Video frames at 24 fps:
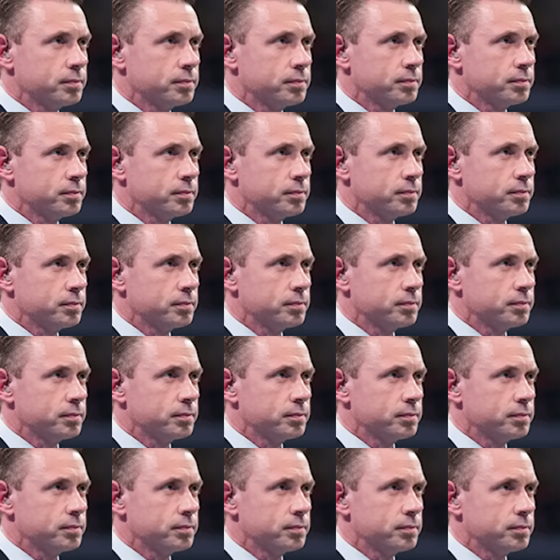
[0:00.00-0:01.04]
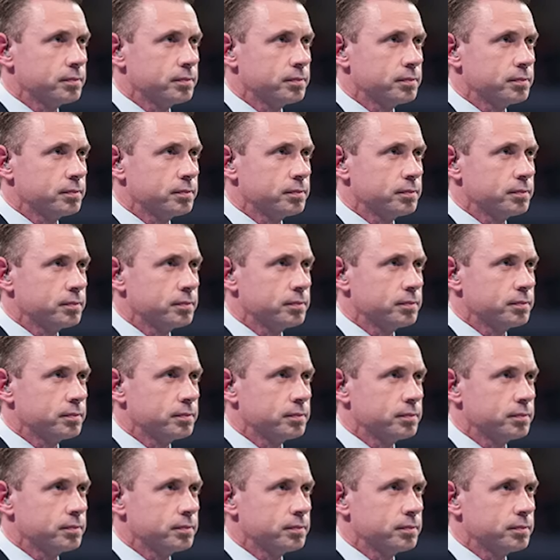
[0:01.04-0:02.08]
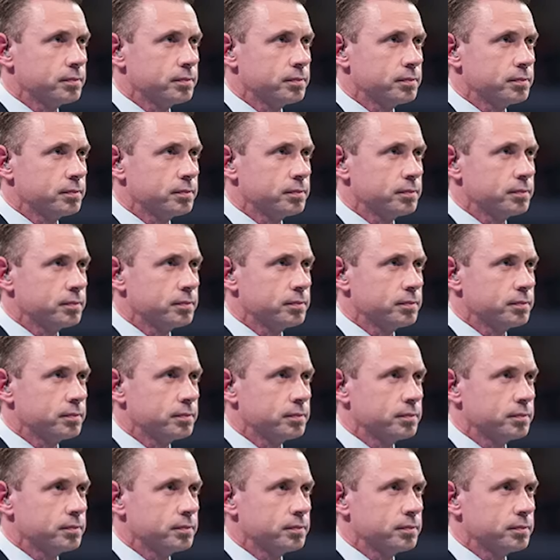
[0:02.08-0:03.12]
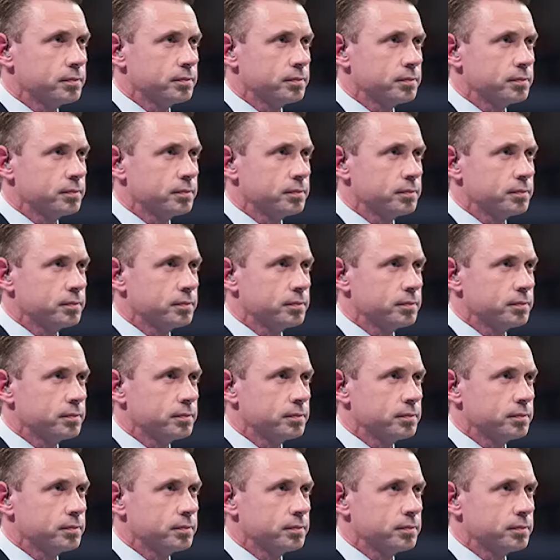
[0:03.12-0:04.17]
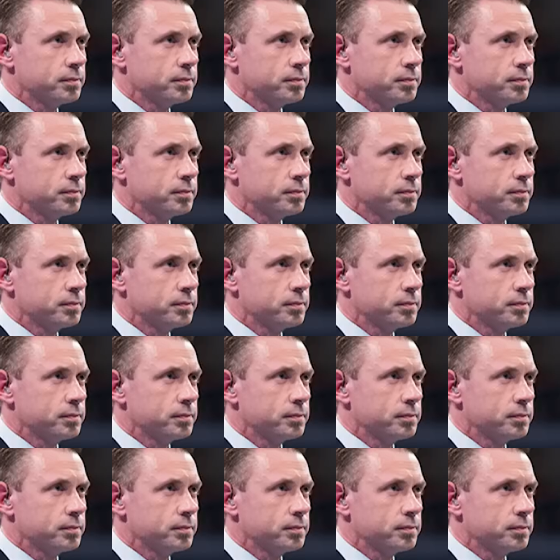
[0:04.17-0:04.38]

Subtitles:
(not speaking)